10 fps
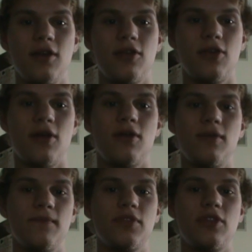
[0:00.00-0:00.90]

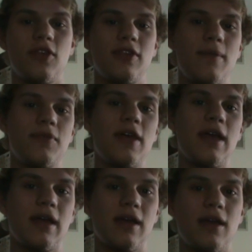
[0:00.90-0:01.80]
So the same
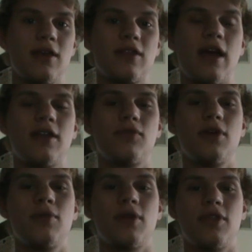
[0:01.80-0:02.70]
thing is kind of
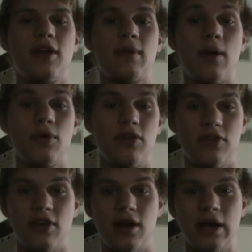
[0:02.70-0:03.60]
what you want to think about with
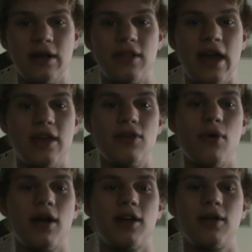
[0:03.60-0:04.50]
your tongue, that
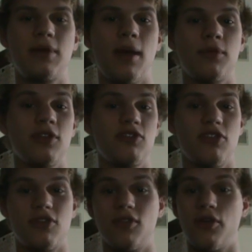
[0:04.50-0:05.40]
you aren't going to be able to
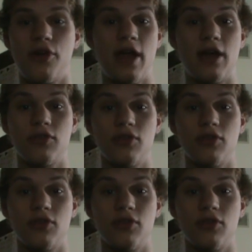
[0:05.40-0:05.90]
just learn how to